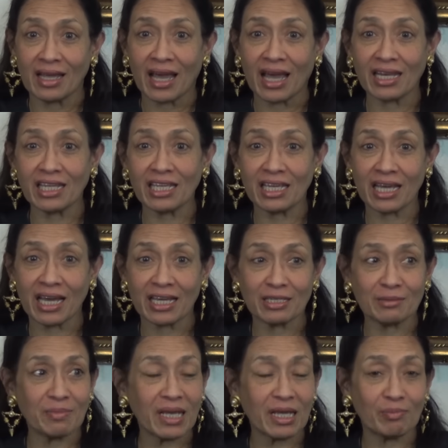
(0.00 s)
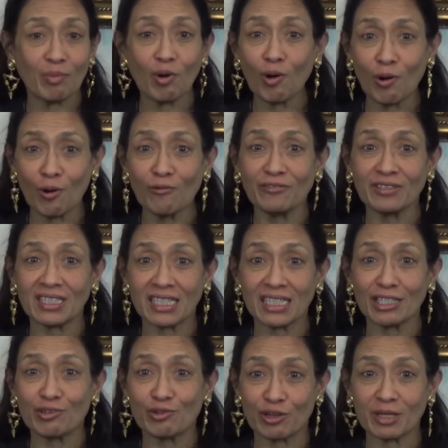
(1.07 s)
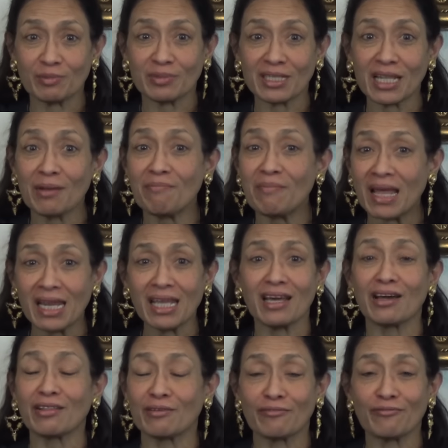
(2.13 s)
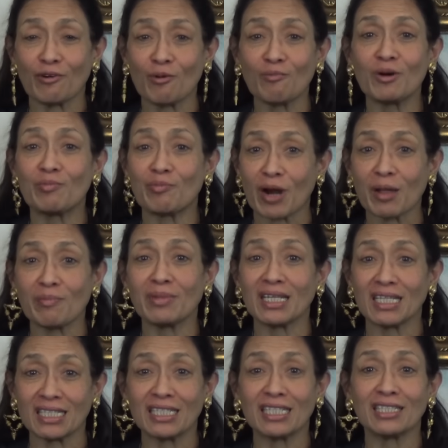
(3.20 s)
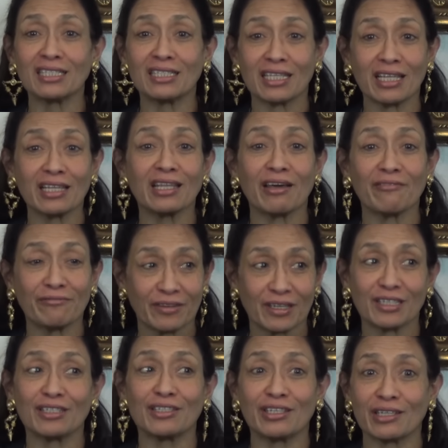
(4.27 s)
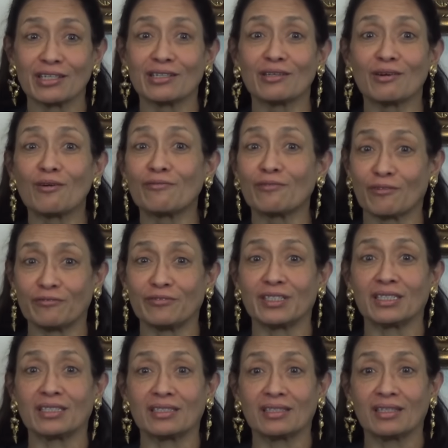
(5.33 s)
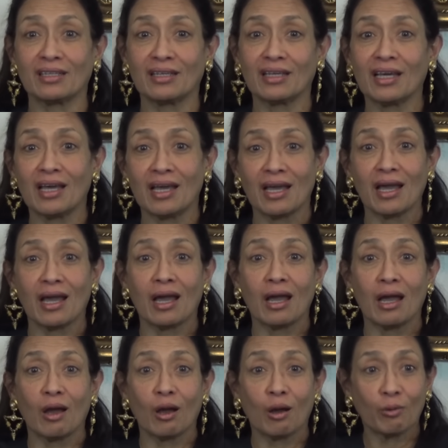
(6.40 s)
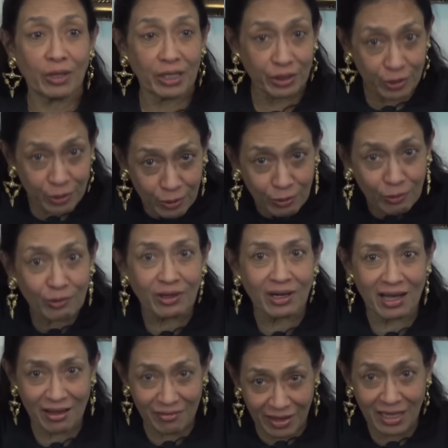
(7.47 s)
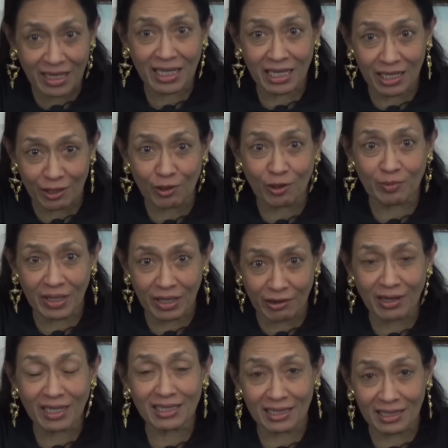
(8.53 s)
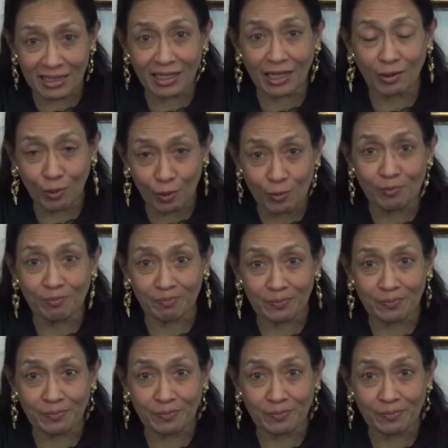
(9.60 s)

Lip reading: and he has made more overseas trips than many other former Prime Ministers in their first year of office. We do have an economic crisis at home.